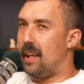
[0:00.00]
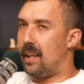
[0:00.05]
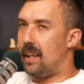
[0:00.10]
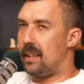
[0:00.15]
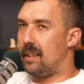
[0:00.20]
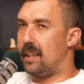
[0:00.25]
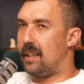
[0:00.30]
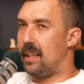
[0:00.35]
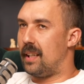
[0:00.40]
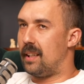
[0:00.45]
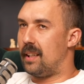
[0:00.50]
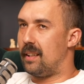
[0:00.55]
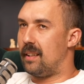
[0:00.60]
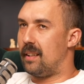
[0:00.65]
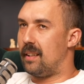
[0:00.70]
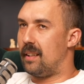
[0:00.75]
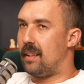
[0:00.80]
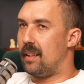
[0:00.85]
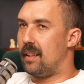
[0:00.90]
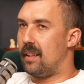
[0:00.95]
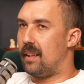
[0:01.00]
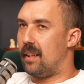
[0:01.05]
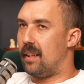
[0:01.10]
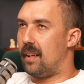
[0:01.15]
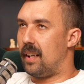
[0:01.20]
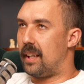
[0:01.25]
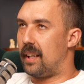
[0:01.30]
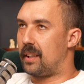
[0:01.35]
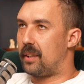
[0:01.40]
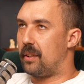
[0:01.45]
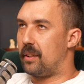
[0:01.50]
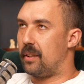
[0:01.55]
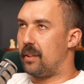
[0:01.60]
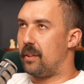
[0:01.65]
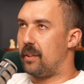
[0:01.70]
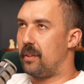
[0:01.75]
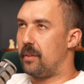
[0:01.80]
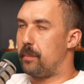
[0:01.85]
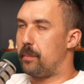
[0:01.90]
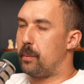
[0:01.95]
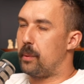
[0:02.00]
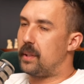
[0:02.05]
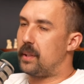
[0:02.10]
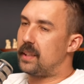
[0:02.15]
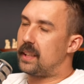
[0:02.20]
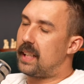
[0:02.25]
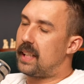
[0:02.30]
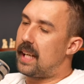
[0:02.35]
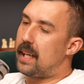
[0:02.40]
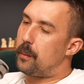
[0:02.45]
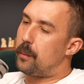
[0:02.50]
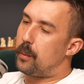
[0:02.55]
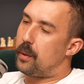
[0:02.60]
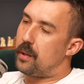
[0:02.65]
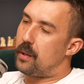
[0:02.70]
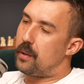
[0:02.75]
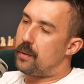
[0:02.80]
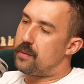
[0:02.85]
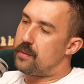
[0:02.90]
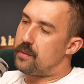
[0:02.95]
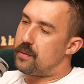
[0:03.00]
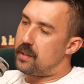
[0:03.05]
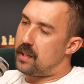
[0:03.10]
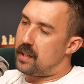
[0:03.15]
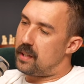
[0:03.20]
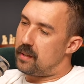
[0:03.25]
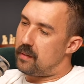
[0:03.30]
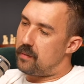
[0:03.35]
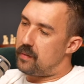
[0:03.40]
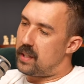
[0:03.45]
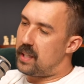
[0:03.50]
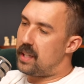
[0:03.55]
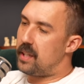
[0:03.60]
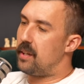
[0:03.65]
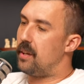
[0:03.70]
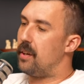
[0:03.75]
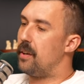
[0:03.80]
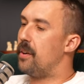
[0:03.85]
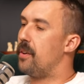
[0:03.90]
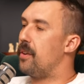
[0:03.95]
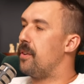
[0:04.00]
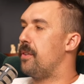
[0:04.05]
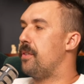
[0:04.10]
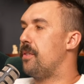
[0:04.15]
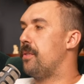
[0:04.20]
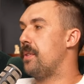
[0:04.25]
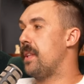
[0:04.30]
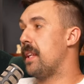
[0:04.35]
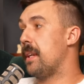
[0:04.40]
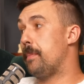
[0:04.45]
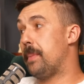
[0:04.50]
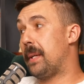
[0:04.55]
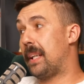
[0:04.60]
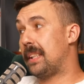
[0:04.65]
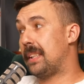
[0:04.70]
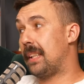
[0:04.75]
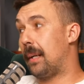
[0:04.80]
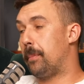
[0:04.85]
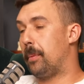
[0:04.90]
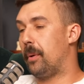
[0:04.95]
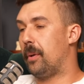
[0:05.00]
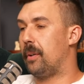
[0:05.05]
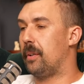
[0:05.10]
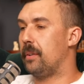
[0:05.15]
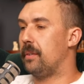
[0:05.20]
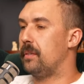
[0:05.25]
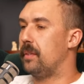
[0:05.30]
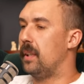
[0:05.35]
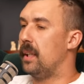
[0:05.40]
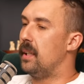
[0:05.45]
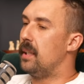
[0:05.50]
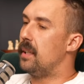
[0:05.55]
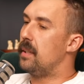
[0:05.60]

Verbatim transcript: And then I go put in the keywords in the video that it picks up on,